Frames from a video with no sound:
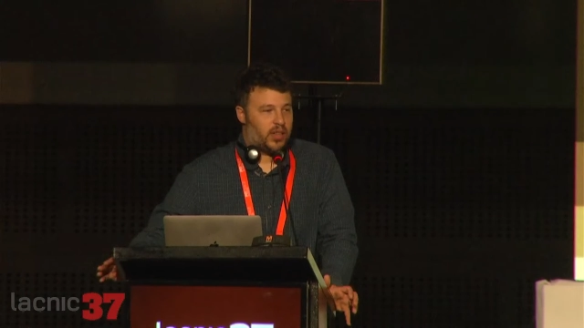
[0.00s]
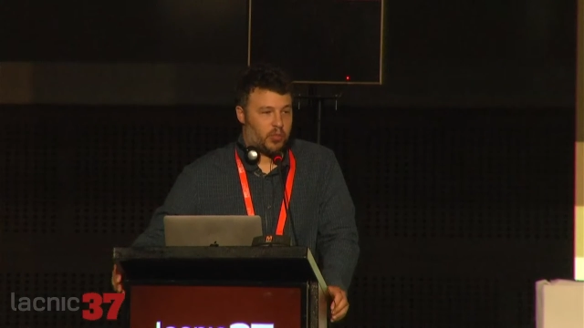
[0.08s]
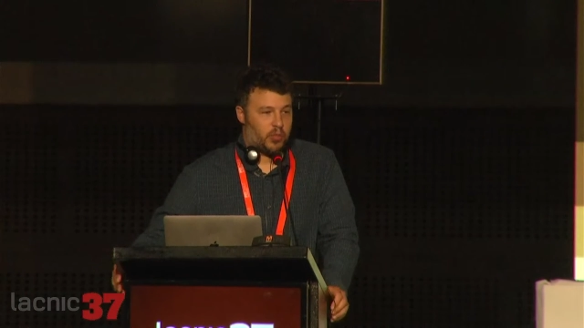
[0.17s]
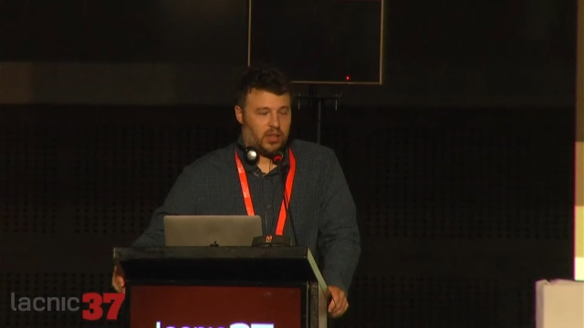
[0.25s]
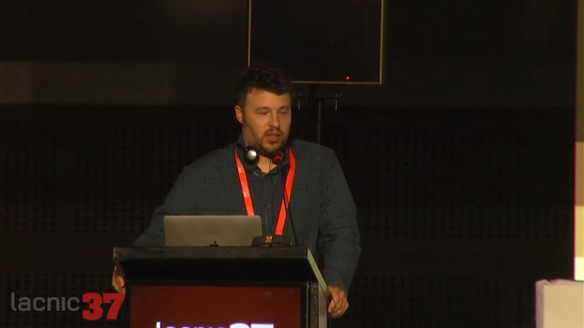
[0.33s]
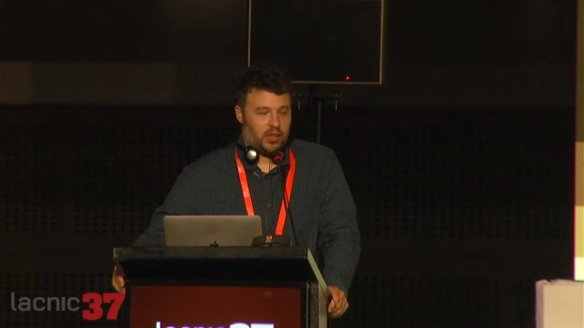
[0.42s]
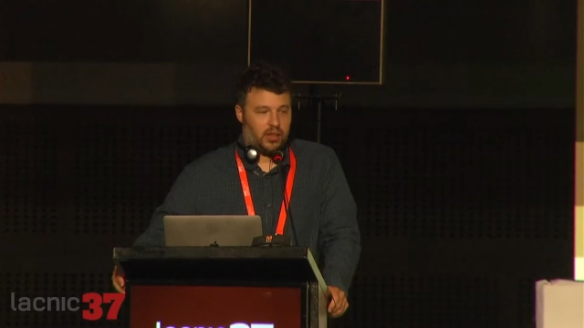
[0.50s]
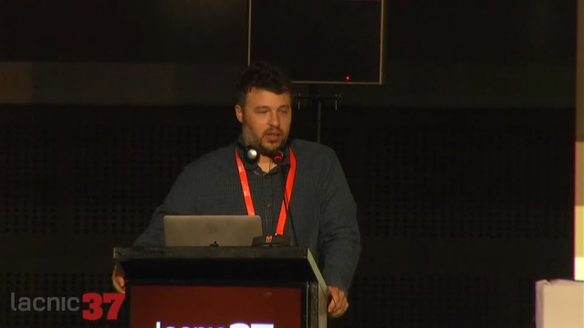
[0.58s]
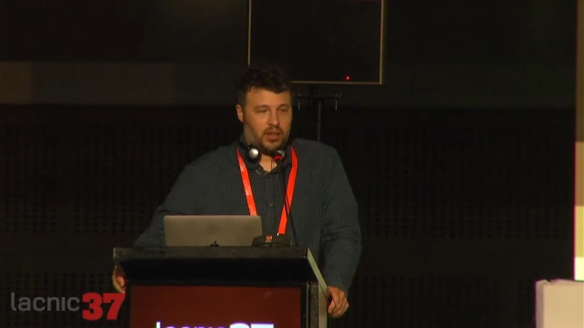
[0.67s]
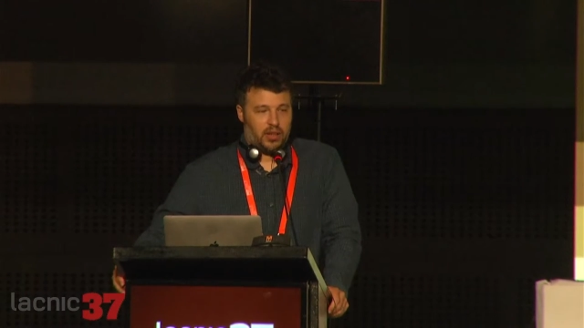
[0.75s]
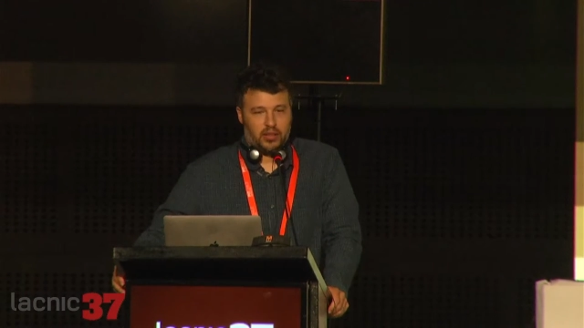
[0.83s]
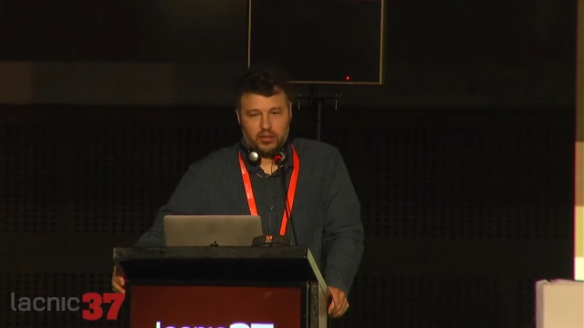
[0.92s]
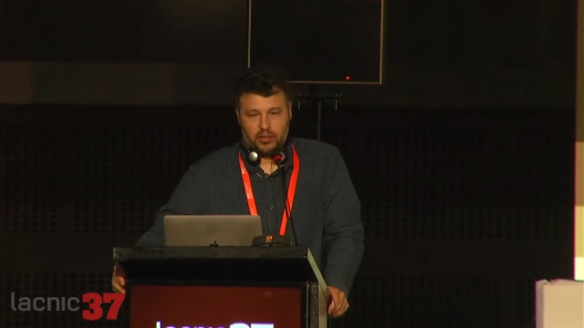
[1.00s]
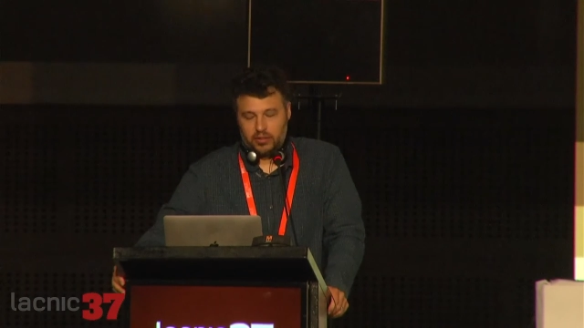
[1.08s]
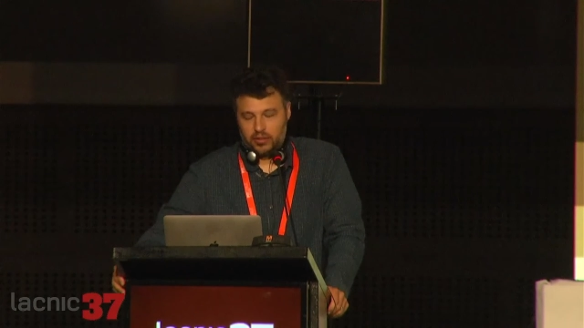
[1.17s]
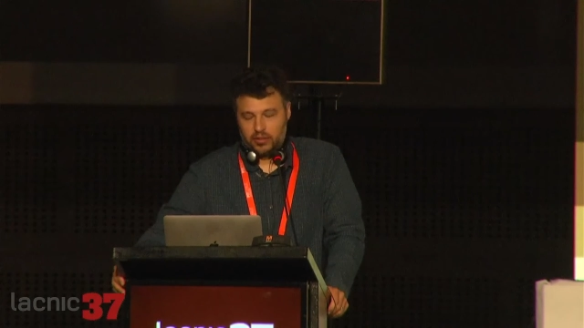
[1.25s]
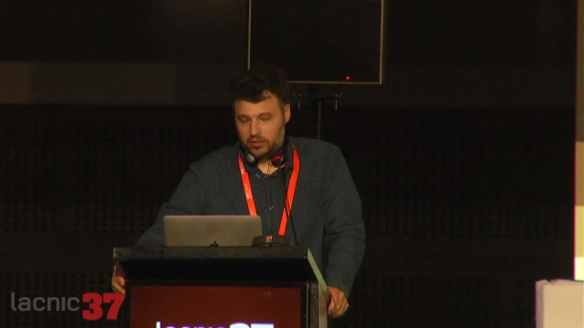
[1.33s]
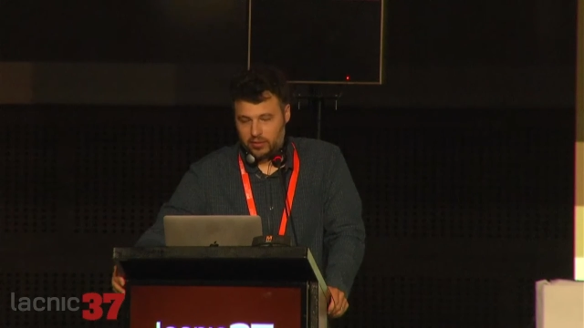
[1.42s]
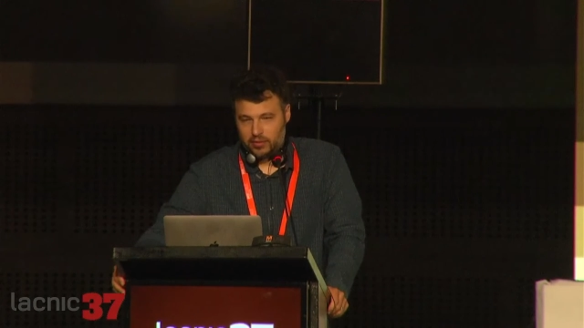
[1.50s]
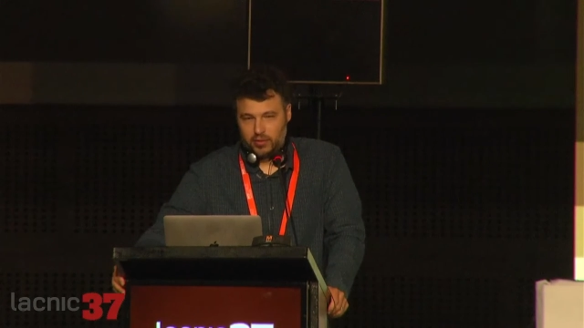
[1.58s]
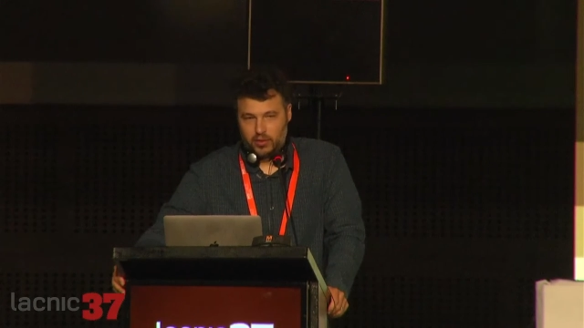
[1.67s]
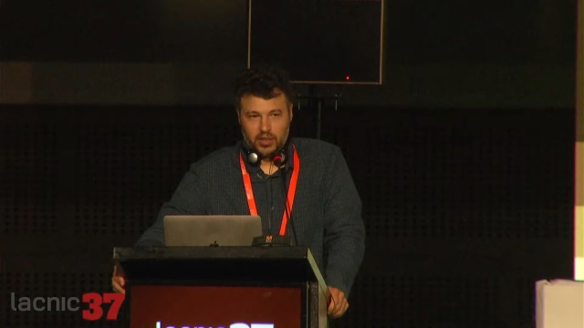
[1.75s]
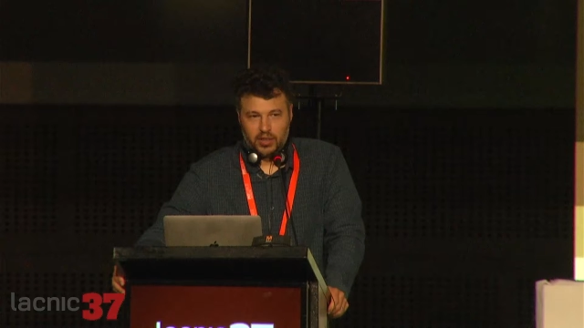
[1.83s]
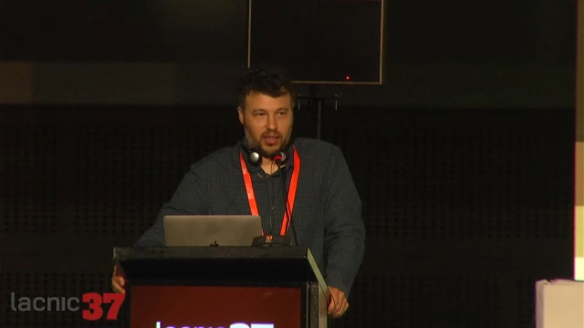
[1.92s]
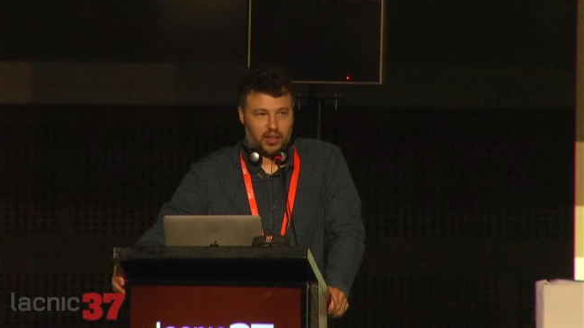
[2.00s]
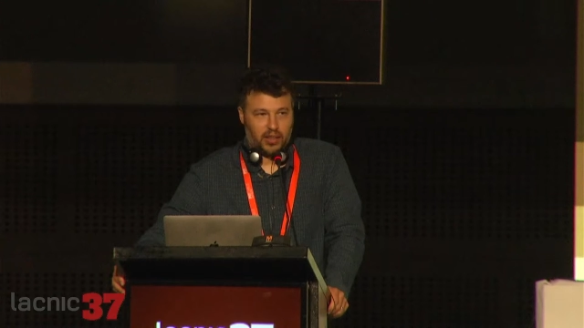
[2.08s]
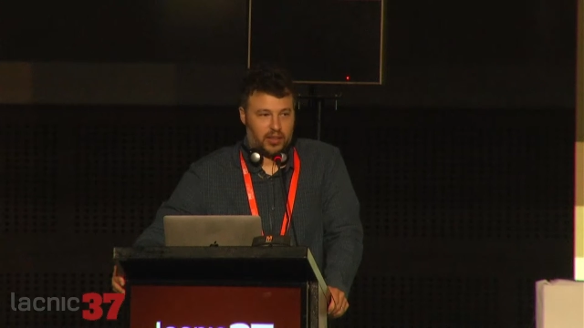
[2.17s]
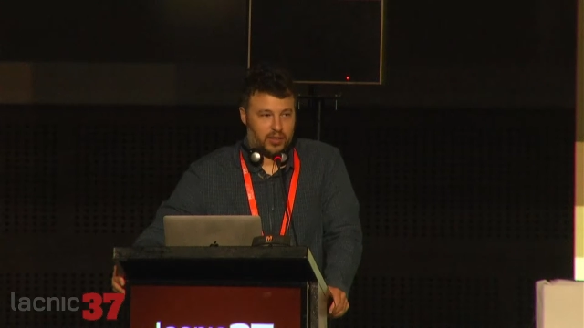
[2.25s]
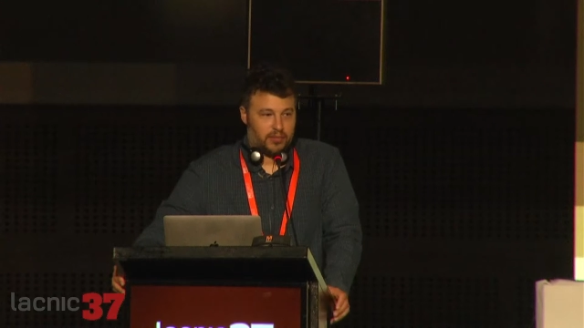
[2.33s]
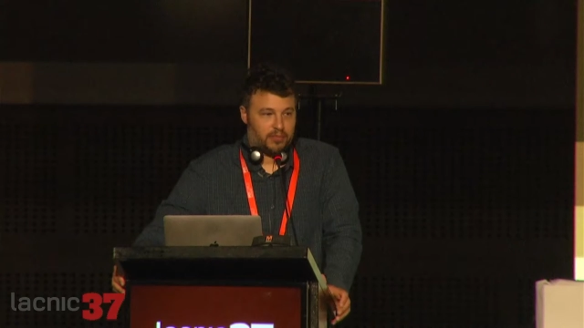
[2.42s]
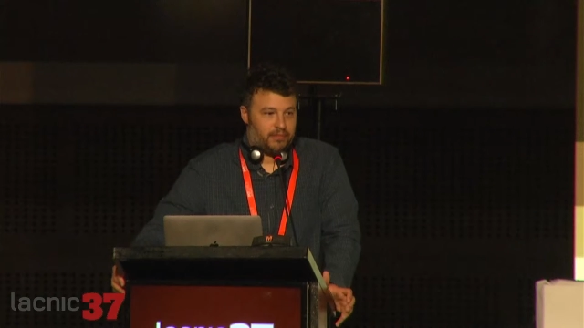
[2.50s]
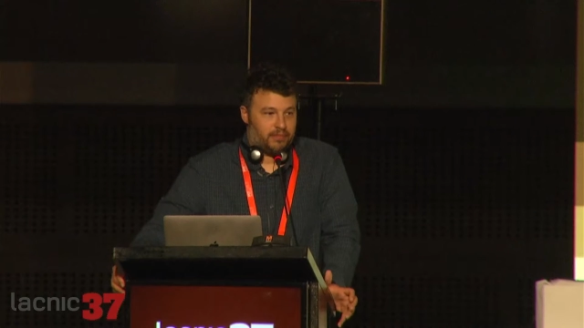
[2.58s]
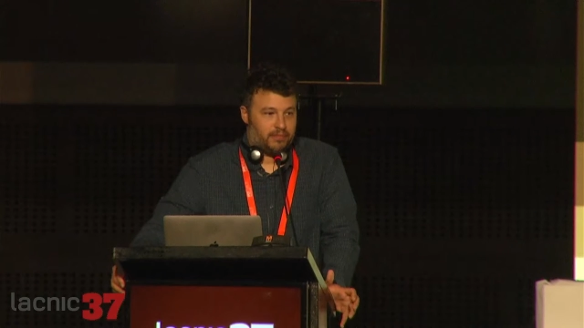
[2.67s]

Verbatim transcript: Now, what is not in the policy?